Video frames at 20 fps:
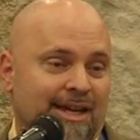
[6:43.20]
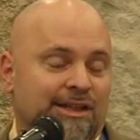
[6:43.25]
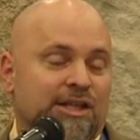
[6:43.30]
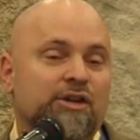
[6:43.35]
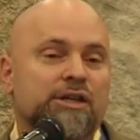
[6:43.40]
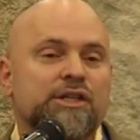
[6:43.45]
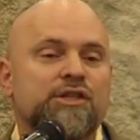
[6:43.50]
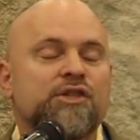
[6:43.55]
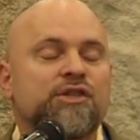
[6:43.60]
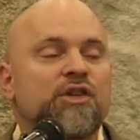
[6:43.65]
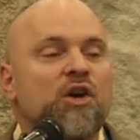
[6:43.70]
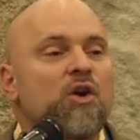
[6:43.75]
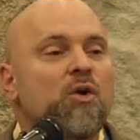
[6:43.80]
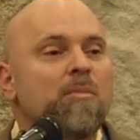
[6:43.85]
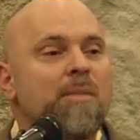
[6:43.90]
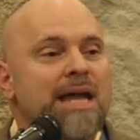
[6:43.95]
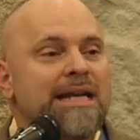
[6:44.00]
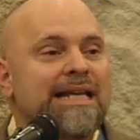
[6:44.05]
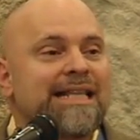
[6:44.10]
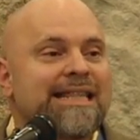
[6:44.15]
There is
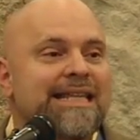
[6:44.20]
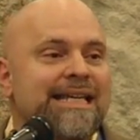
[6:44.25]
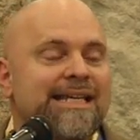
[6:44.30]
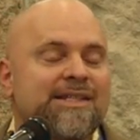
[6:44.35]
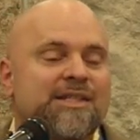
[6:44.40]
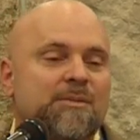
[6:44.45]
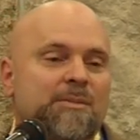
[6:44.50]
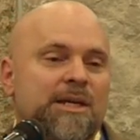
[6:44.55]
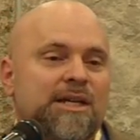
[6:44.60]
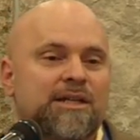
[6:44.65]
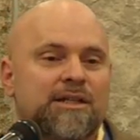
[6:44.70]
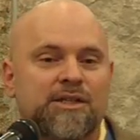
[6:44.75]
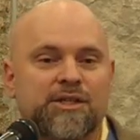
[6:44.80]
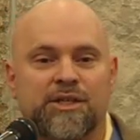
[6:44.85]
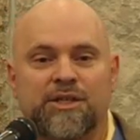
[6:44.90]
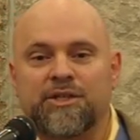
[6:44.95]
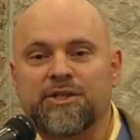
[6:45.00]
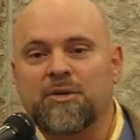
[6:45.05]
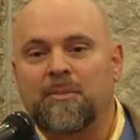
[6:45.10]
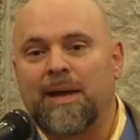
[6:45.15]
so many things to be
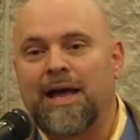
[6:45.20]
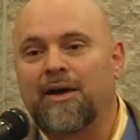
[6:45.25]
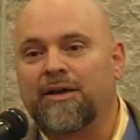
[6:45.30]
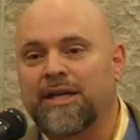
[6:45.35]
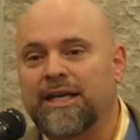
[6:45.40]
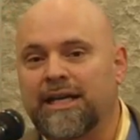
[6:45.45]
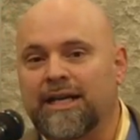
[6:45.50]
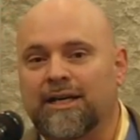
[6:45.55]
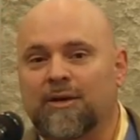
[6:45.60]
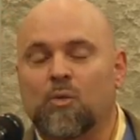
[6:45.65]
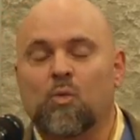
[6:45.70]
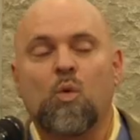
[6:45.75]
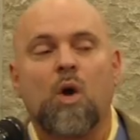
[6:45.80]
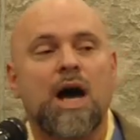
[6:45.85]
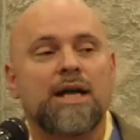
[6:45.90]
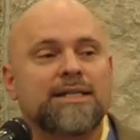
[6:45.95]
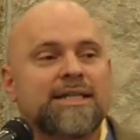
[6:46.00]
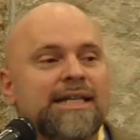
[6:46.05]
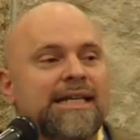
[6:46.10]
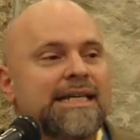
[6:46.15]
concerned about here.
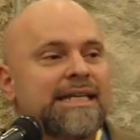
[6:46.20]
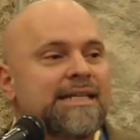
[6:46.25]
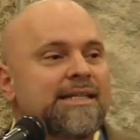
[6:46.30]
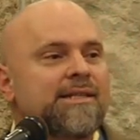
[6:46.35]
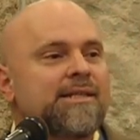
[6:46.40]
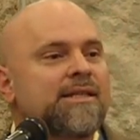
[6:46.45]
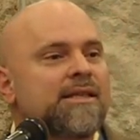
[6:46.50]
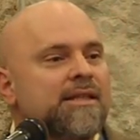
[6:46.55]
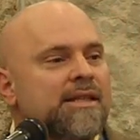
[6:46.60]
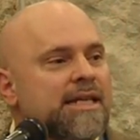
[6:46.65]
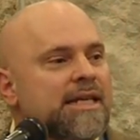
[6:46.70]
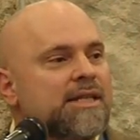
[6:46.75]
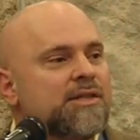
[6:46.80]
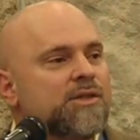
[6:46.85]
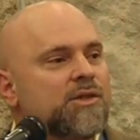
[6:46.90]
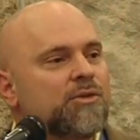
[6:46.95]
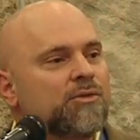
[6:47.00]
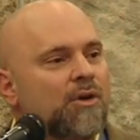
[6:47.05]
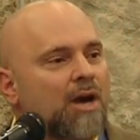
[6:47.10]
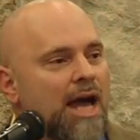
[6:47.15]
What is
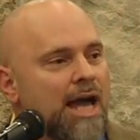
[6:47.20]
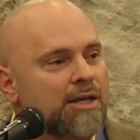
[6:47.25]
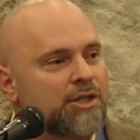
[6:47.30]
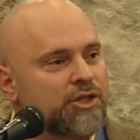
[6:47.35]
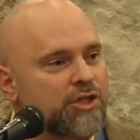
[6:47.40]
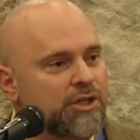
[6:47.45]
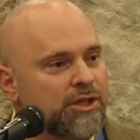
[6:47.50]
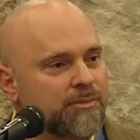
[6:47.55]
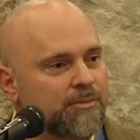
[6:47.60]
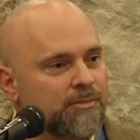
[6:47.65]
this rush?